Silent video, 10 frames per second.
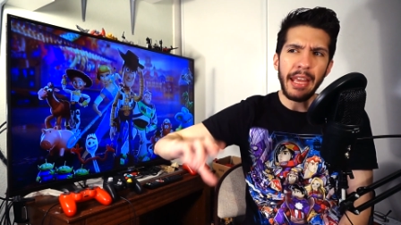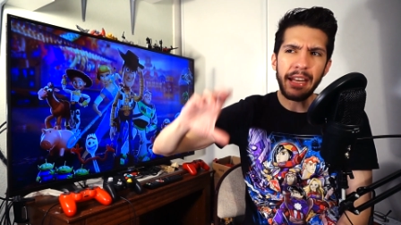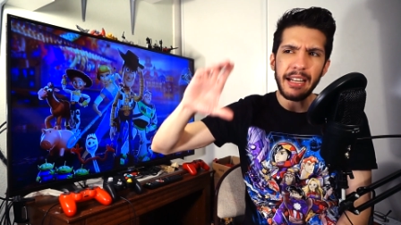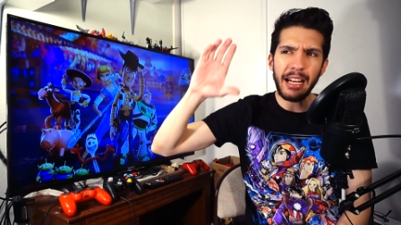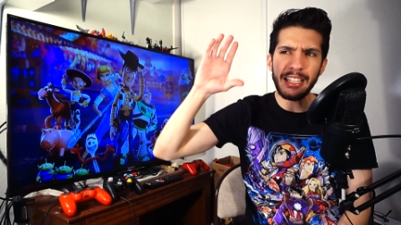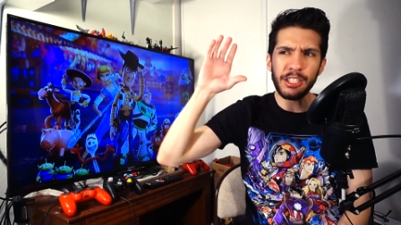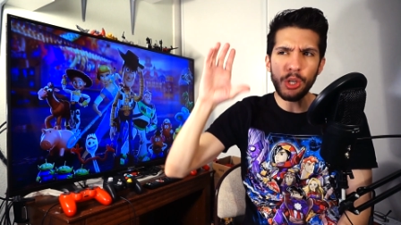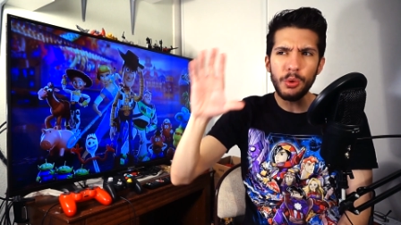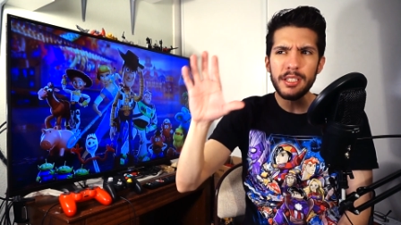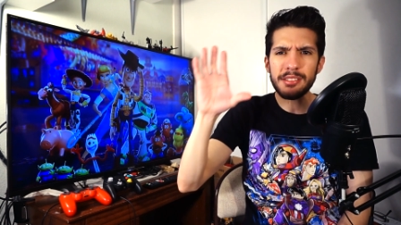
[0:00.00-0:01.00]
And I
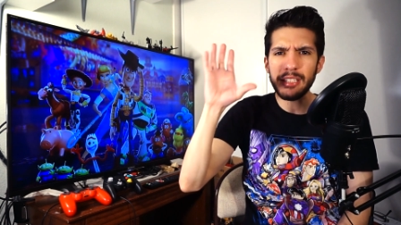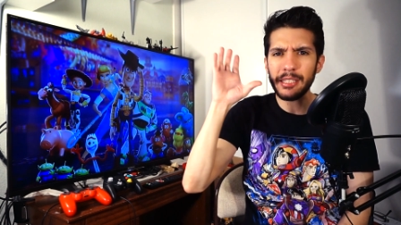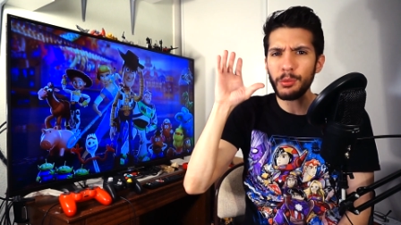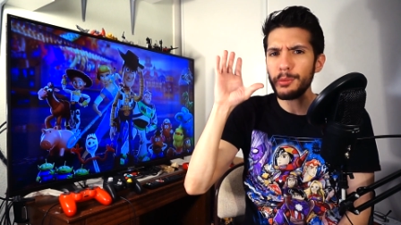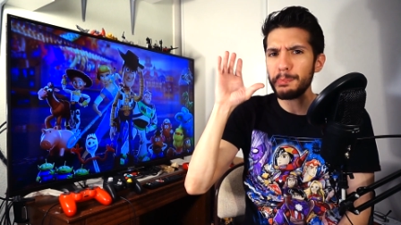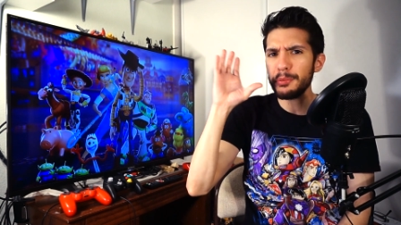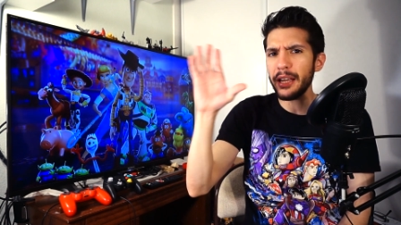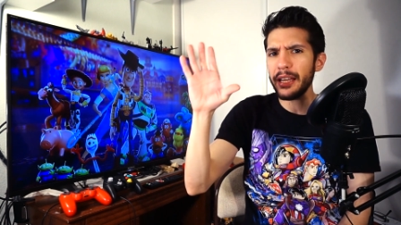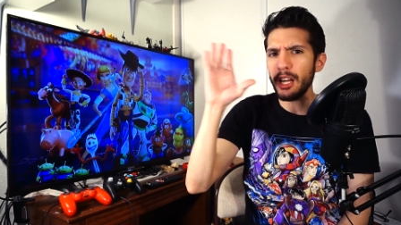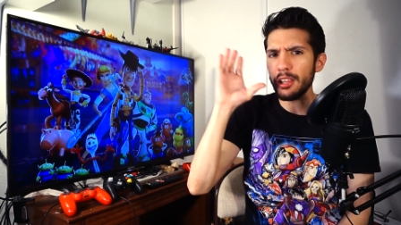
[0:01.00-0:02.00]
noticed that they would
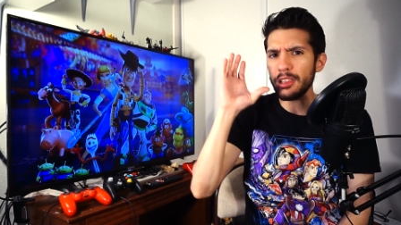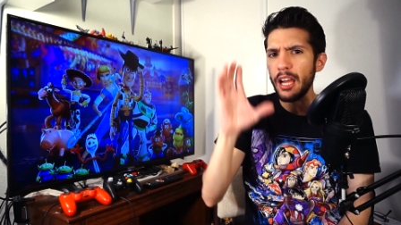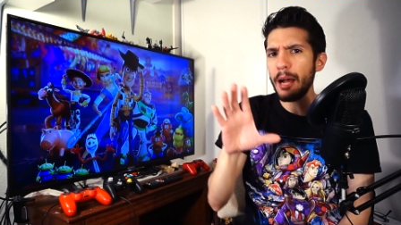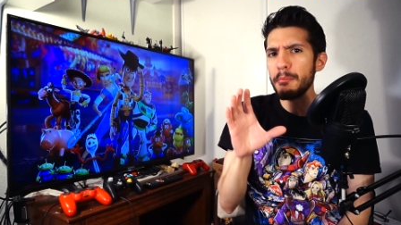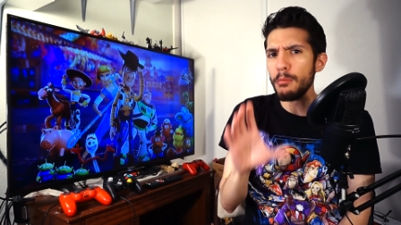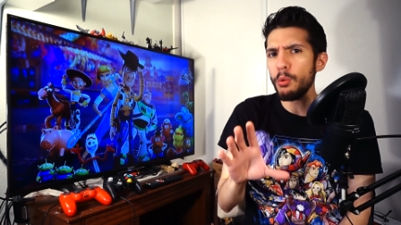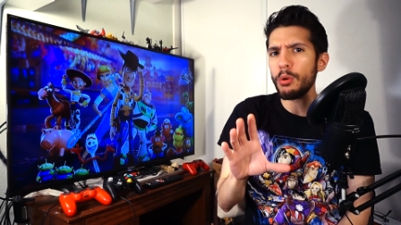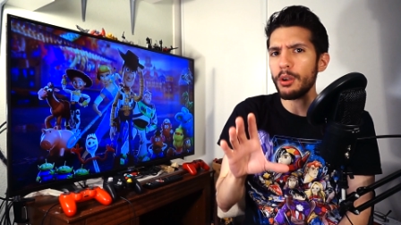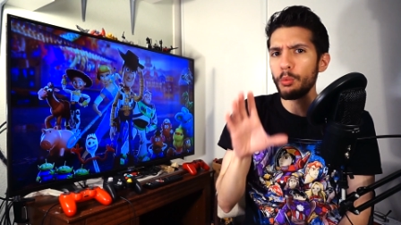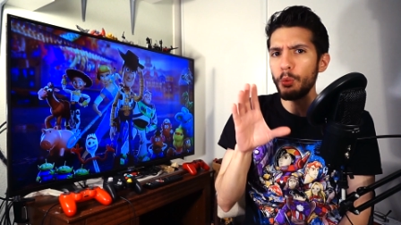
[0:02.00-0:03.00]
play a lot
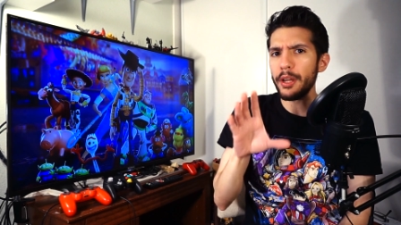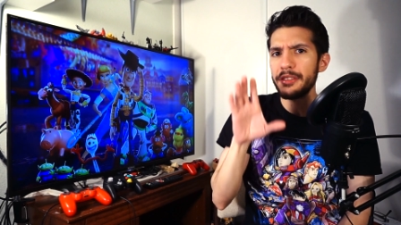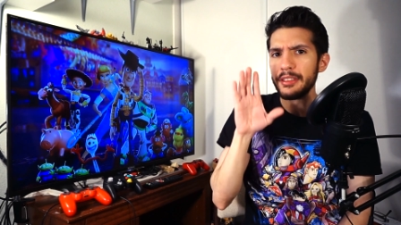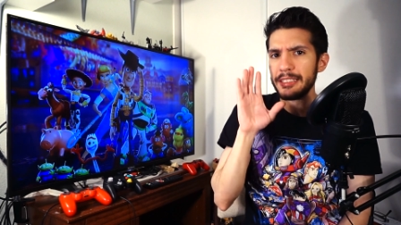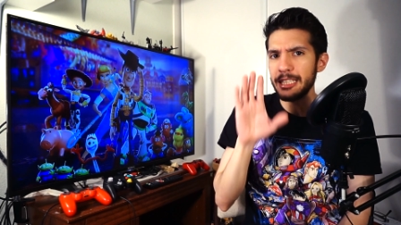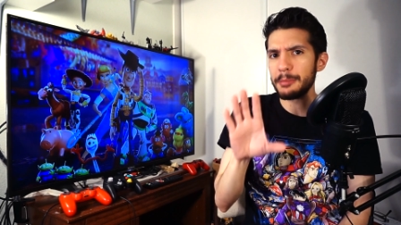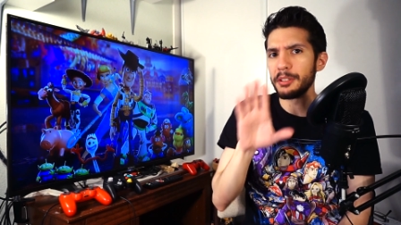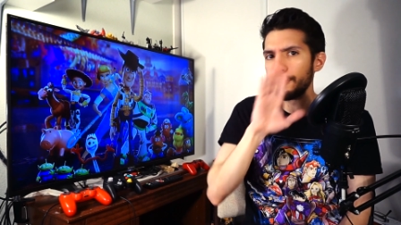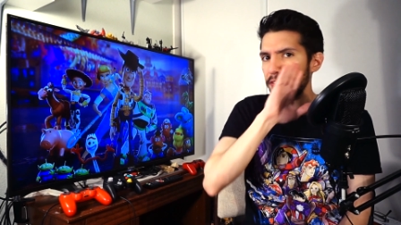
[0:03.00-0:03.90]
more with the depth of